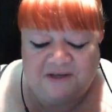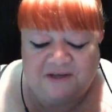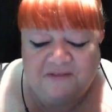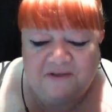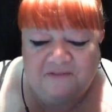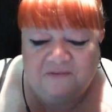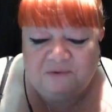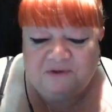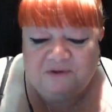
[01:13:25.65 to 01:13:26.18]
And
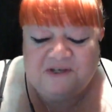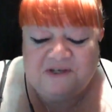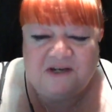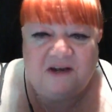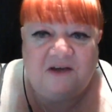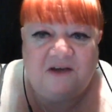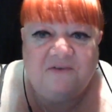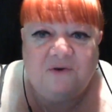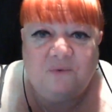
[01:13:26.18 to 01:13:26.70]
then there was
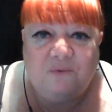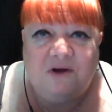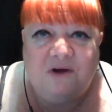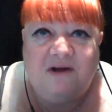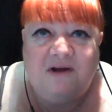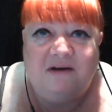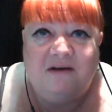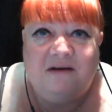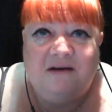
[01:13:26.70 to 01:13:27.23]
another
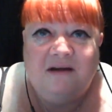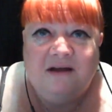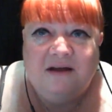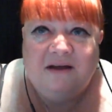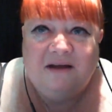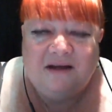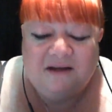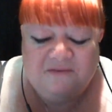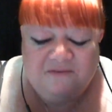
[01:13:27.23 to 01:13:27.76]
one
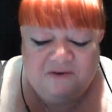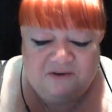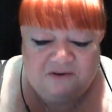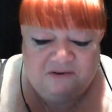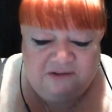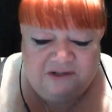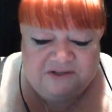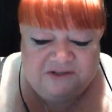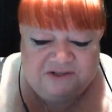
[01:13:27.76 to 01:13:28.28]
in the
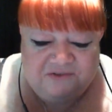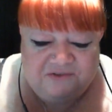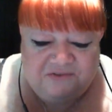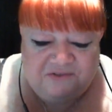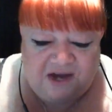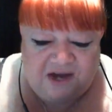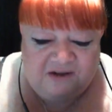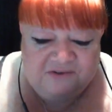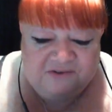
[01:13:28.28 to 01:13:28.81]
early
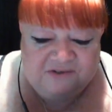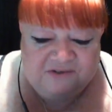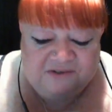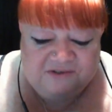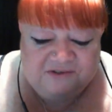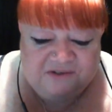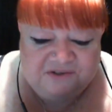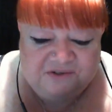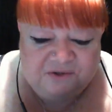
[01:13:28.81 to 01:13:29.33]

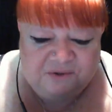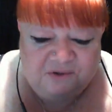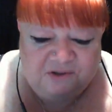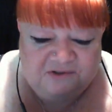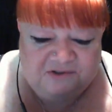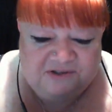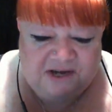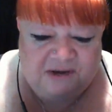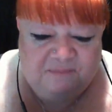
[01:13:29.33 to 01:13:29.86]
2000s, a
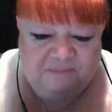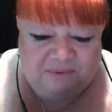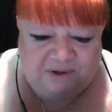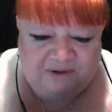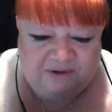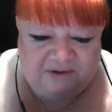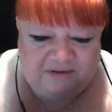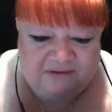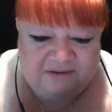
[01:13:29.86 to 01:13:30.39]
solar
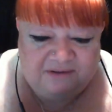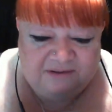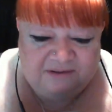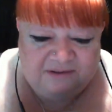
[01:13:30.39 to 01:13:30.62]
temple.